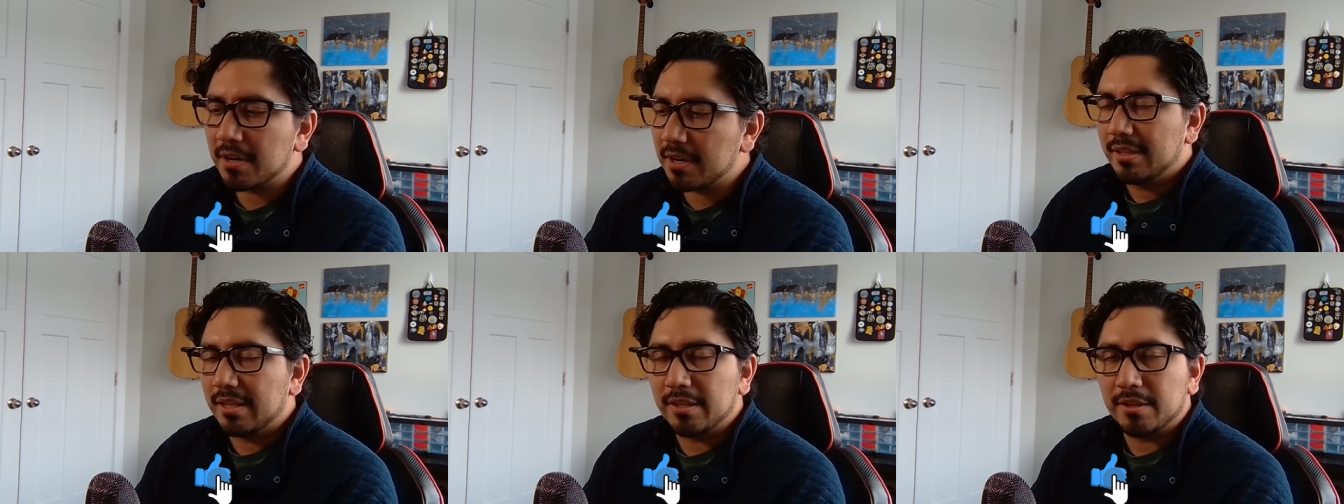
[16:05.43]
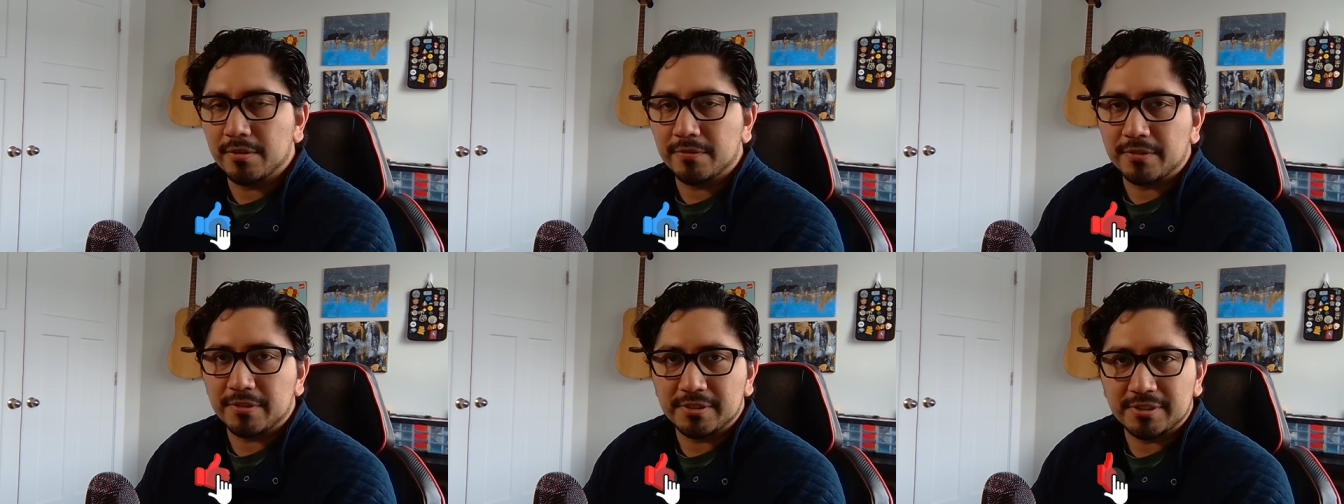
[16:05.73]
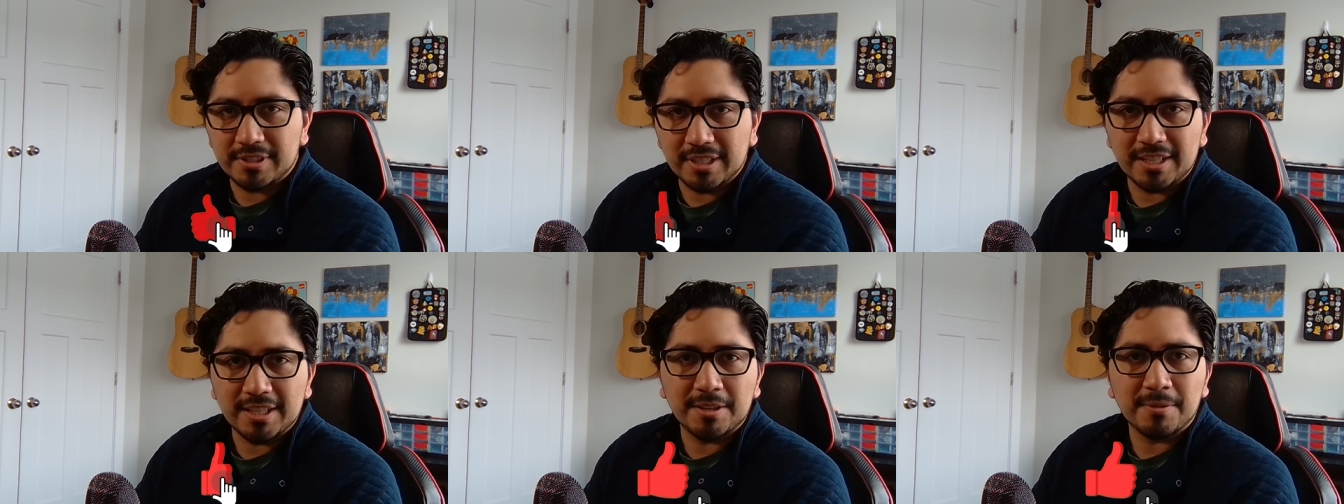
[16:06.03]
thank you for
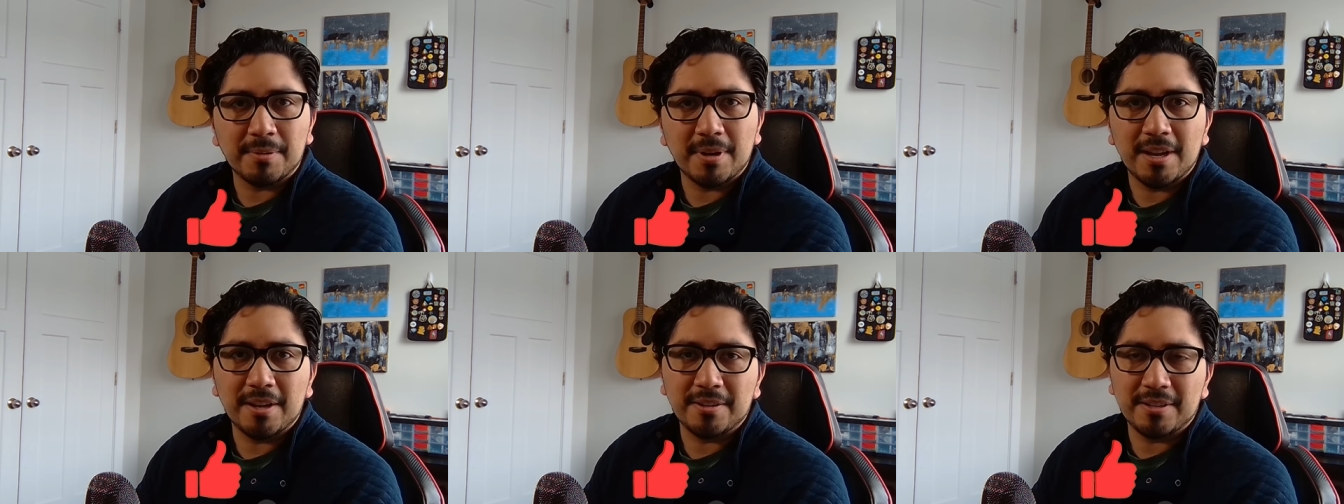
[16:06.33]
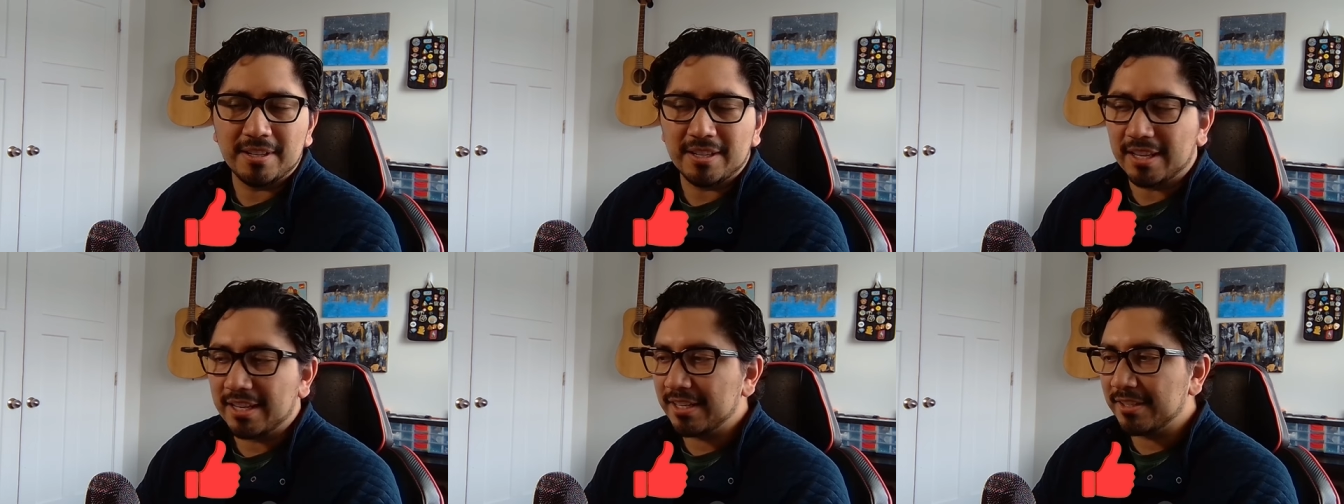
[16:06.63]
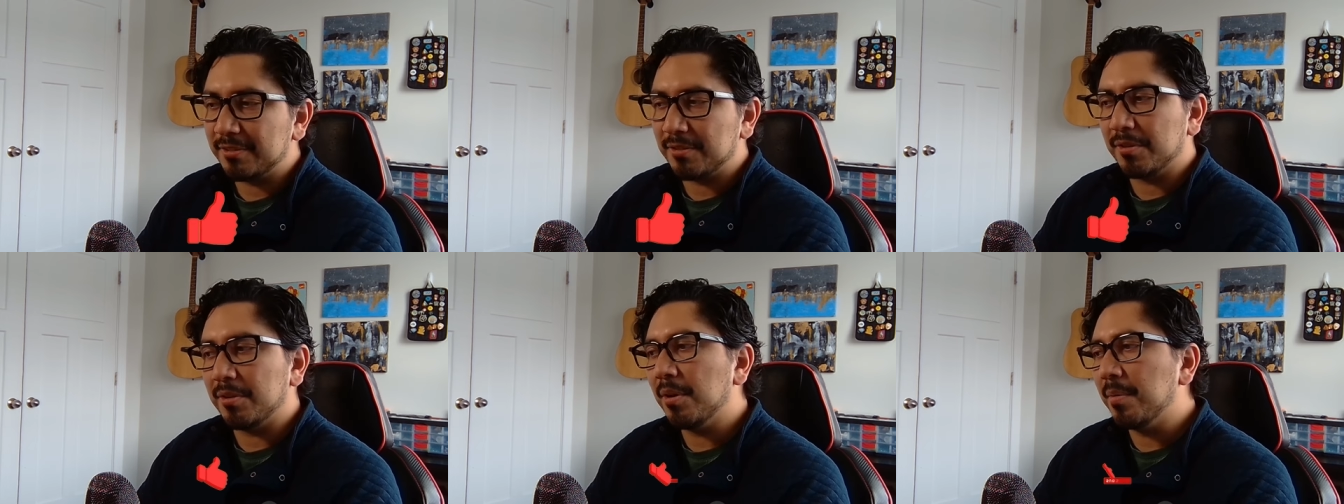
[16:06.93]
sticking around and getting
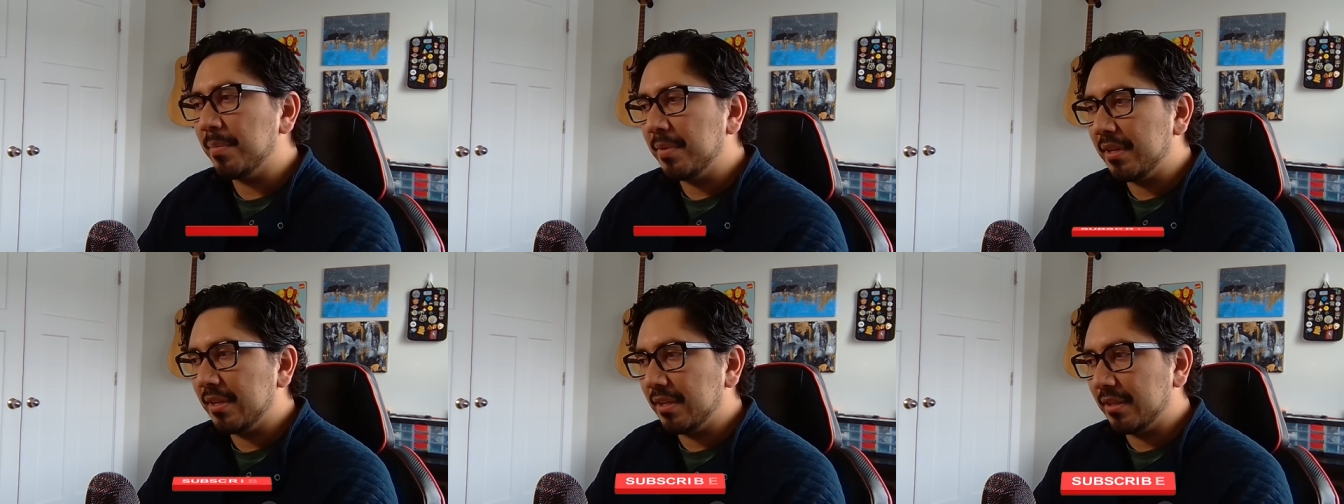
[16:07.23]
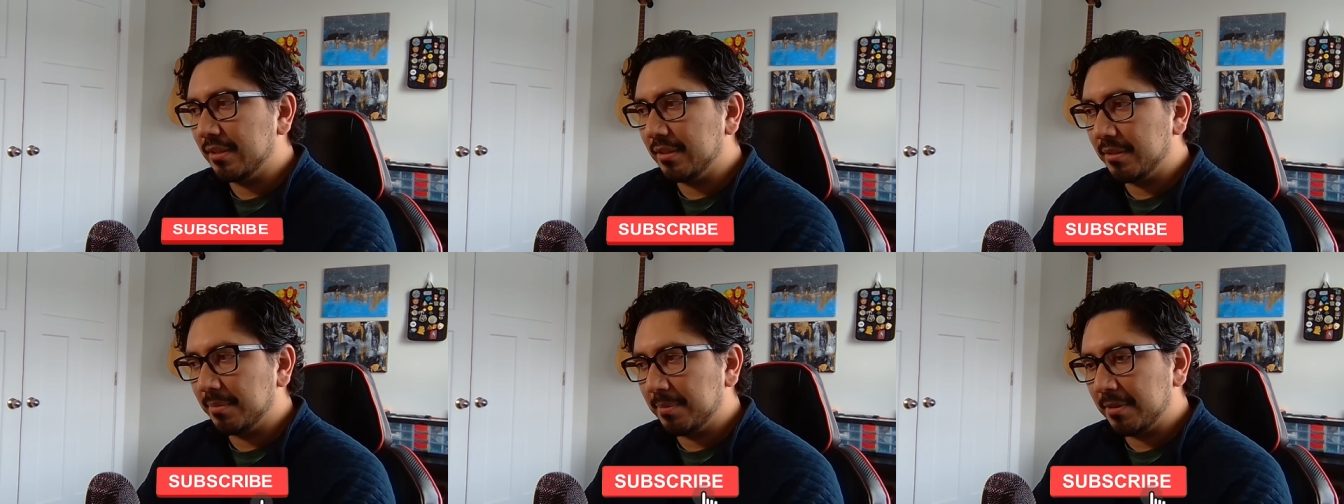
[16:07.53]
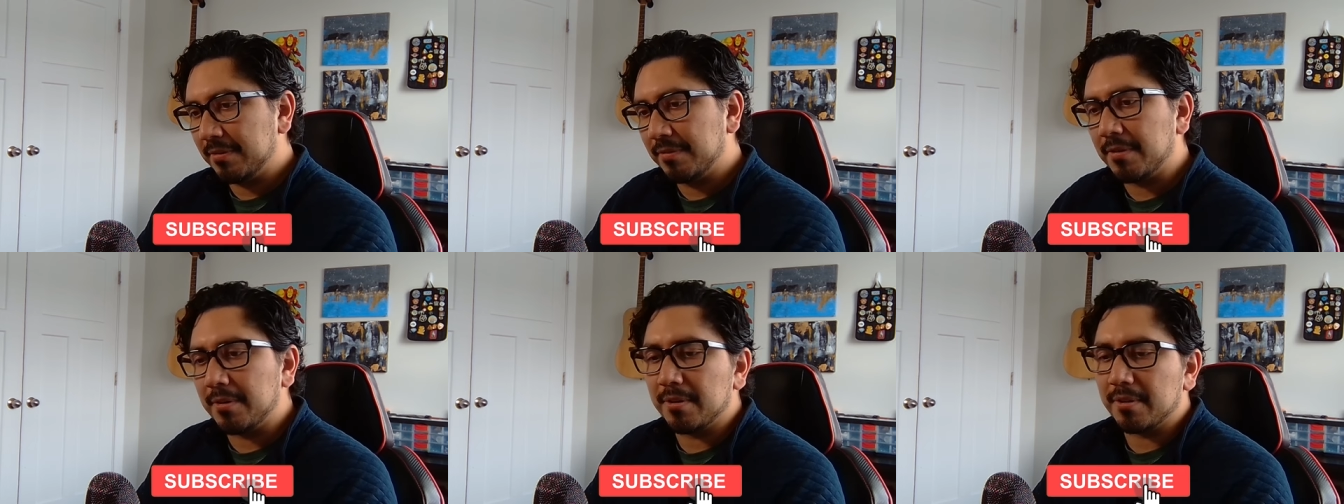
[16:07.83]
to know me a little bit
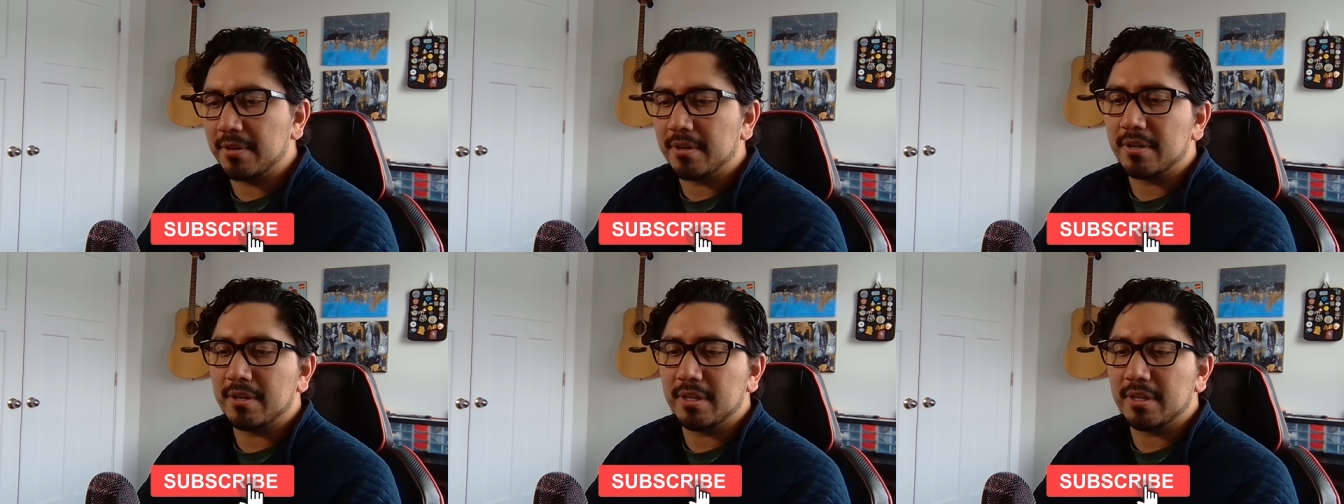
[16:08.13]
further.